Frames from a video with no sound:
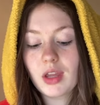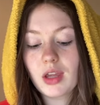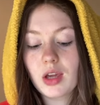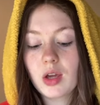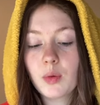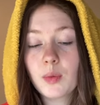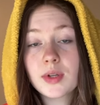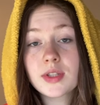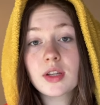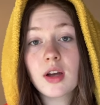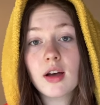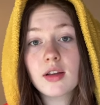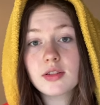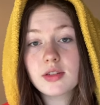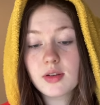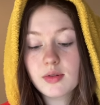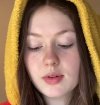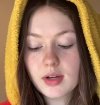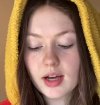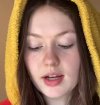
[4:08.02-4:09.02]
It was
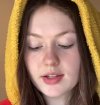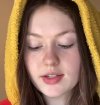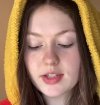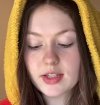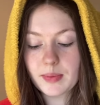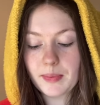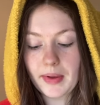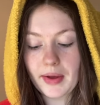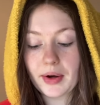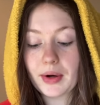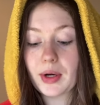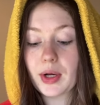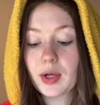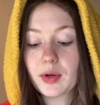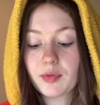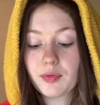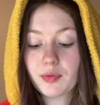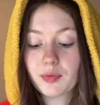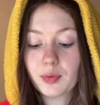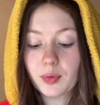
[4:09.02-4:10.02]
also customary
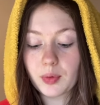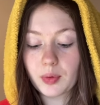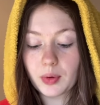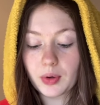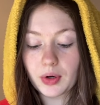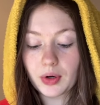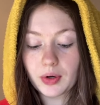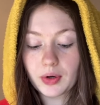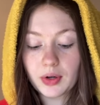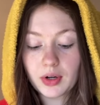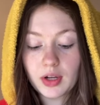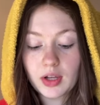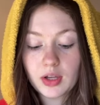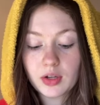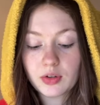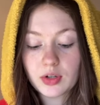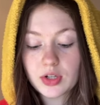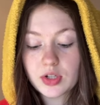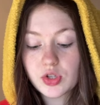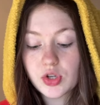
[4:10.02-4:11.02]
for
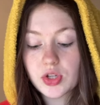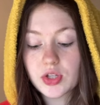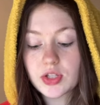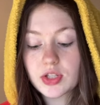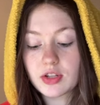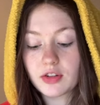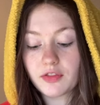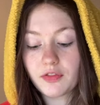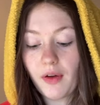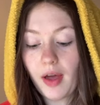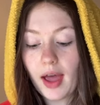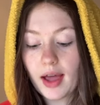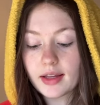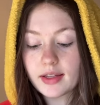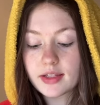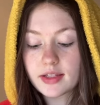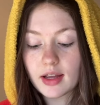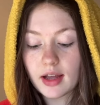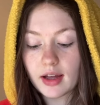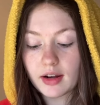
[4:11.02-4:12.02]
Christians to
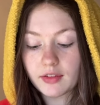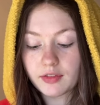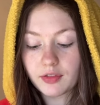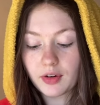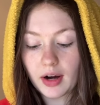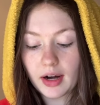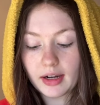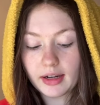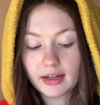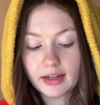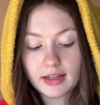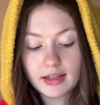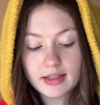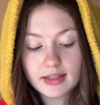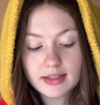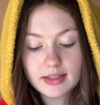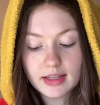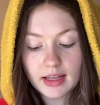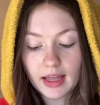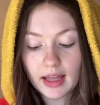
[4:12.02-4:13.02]
fast on
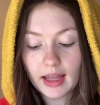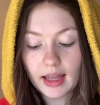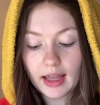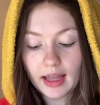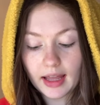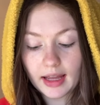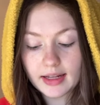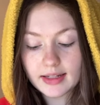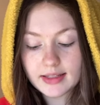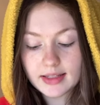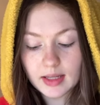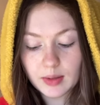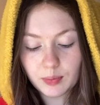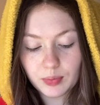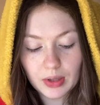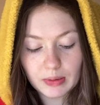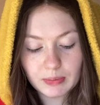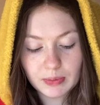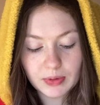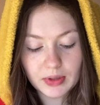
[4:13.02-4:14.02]
Fridays and in
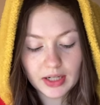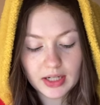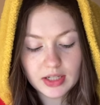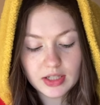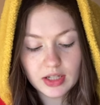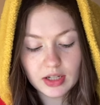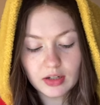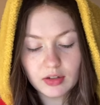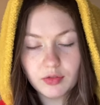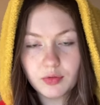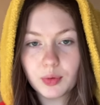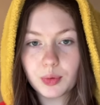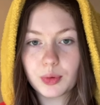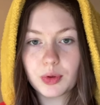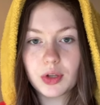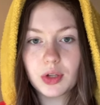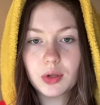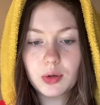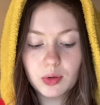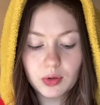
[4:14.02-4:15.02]
preparation for
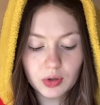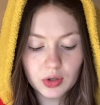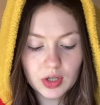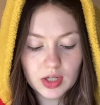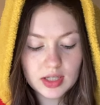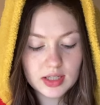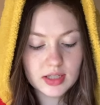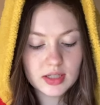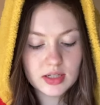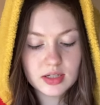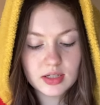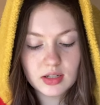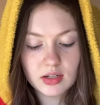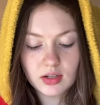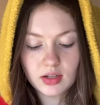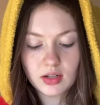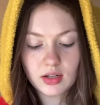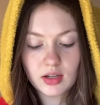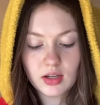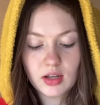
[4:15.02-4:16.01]
the Eucharist.
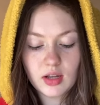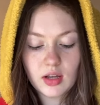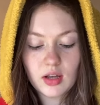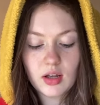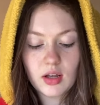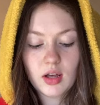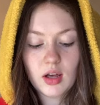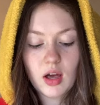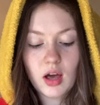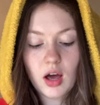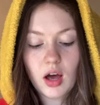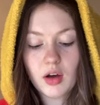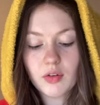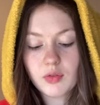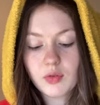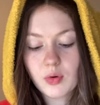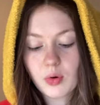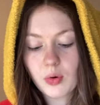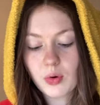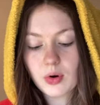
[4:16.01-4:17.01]

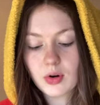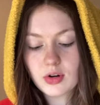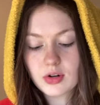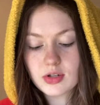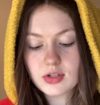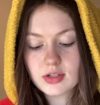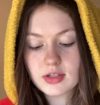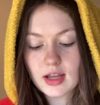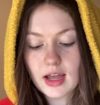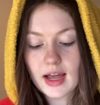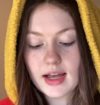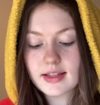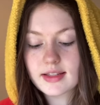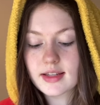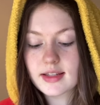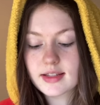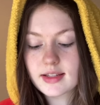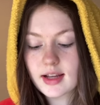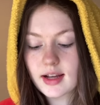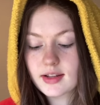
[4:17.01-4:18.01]
Of course, as
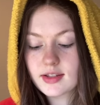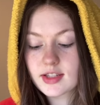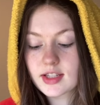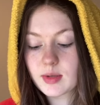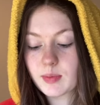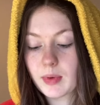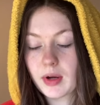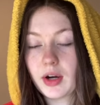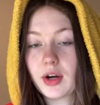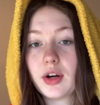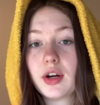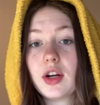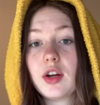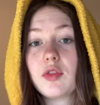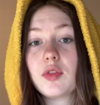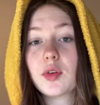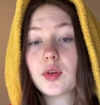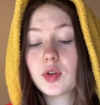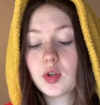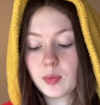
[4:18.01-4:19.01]
is customary
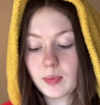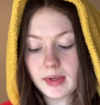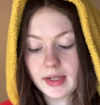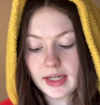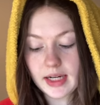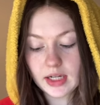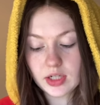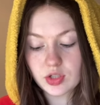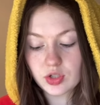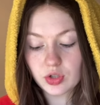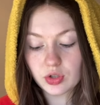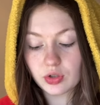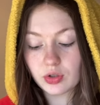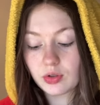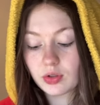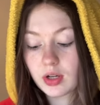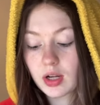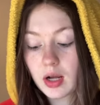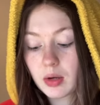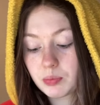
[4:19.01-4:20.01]
for human nature,
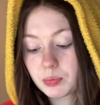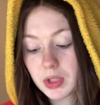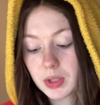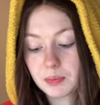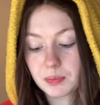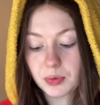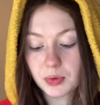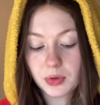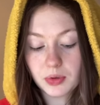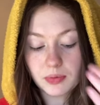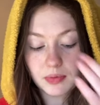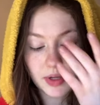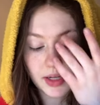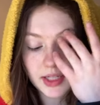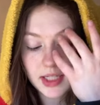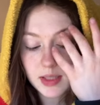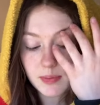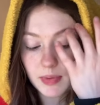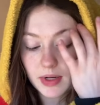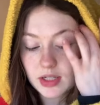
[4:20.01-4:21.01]
people,
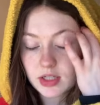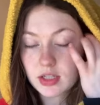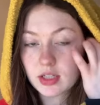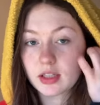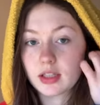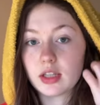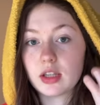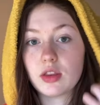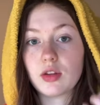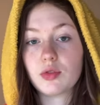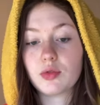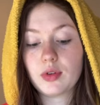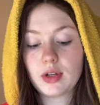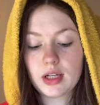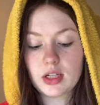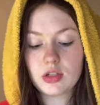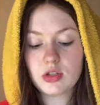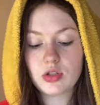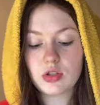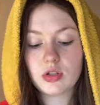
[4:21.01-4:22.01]
especially the
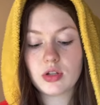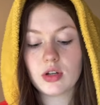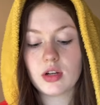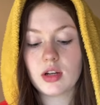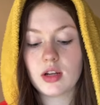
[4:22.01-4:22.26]
rich,